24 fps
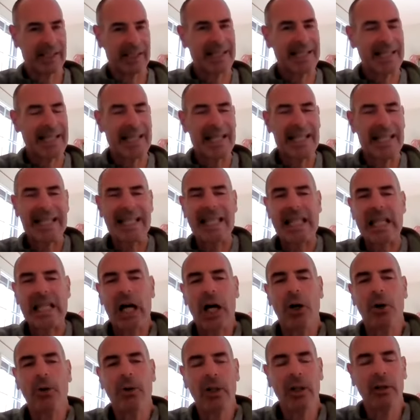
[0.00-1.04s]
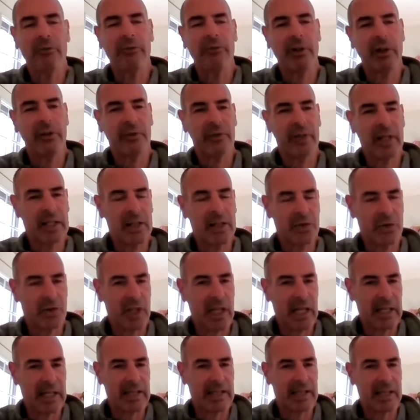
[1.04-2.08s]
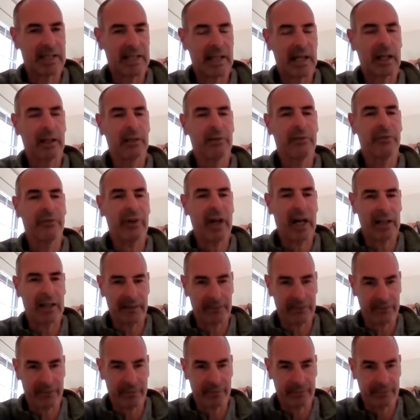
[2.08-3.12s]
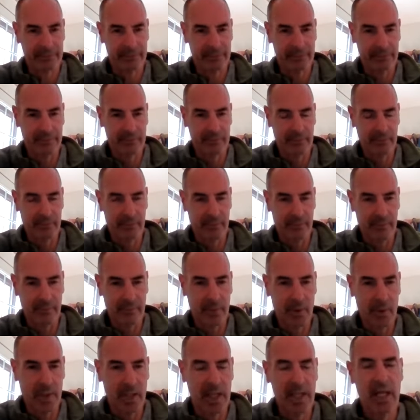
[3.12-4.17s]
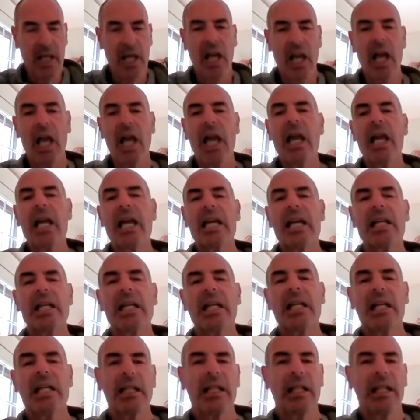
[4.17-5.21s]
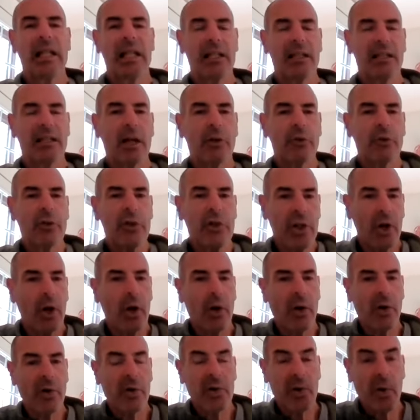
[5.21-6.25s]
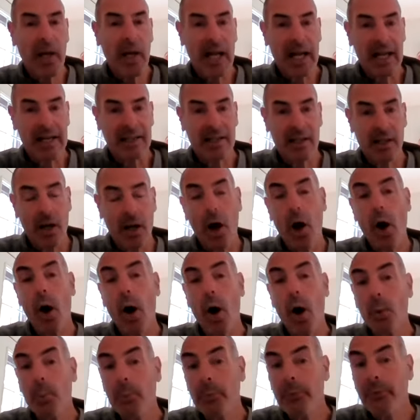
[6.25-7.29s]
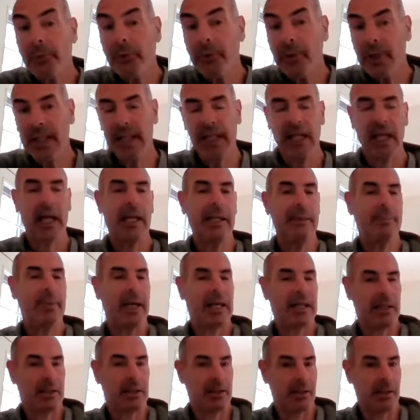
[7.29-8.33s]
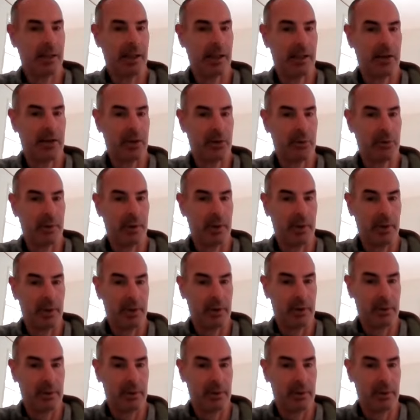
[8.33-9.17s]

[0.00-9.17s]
Let's say it's the only reflex she has is L5. Okay. Now she also has, hopefully, a medical history.